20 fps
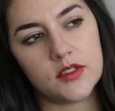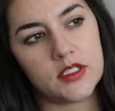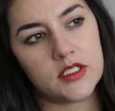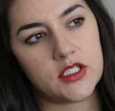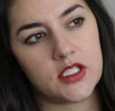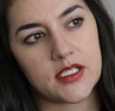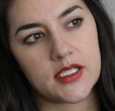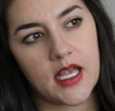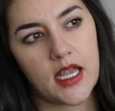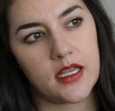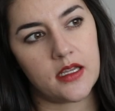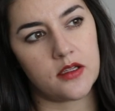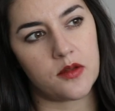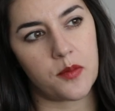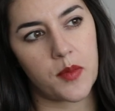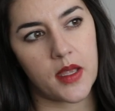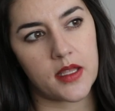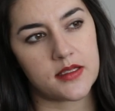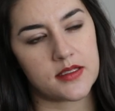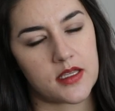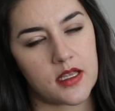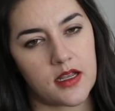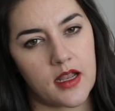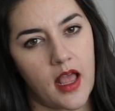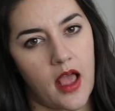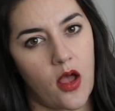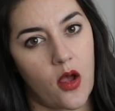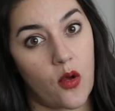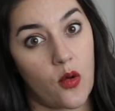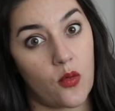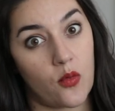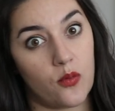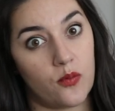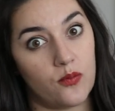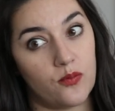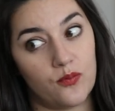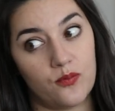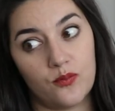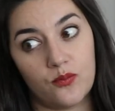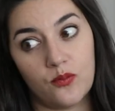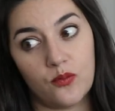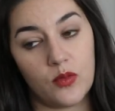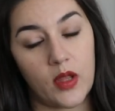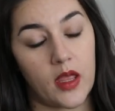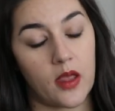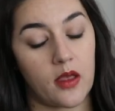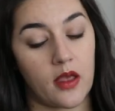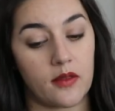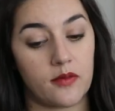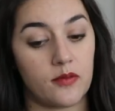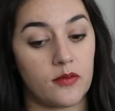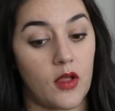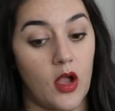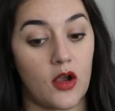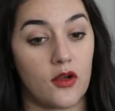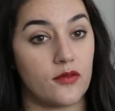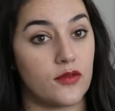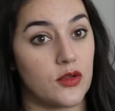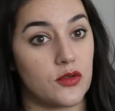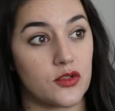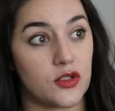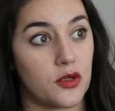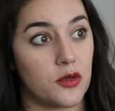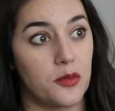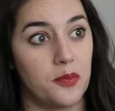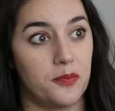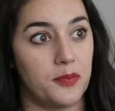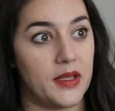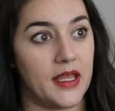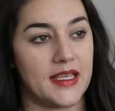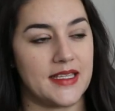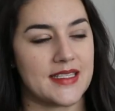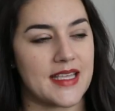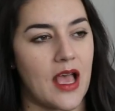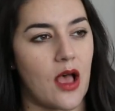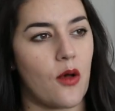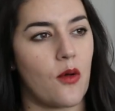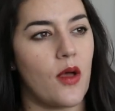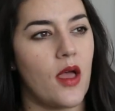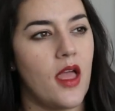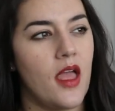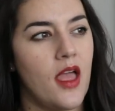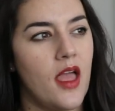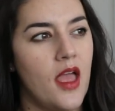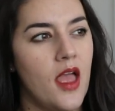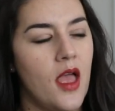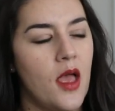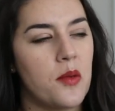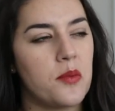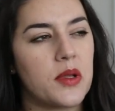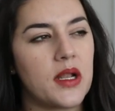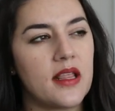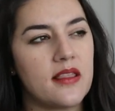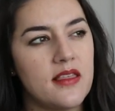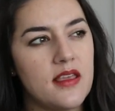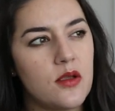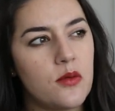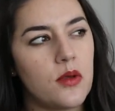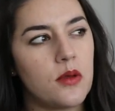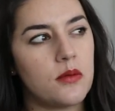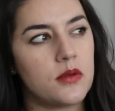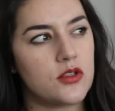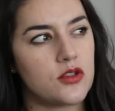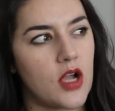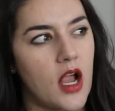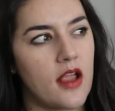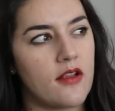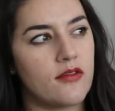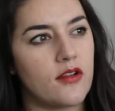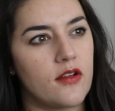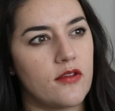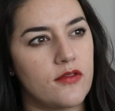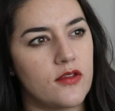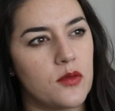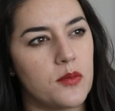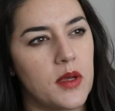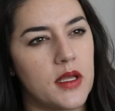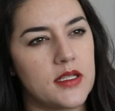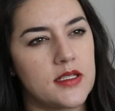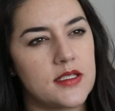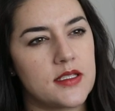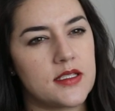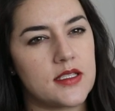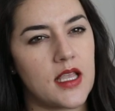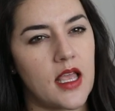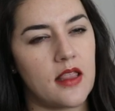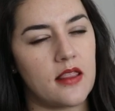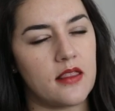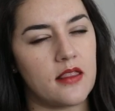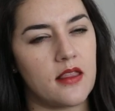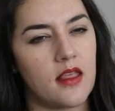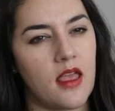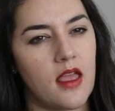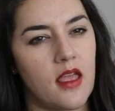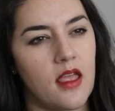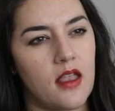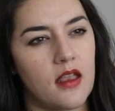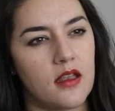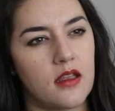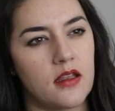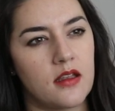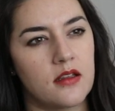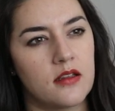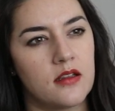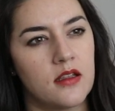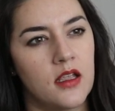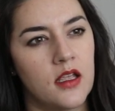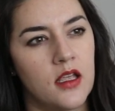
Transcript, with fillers: It just kind of depends on how, like, our future plays out, but I think we would try for a few months and then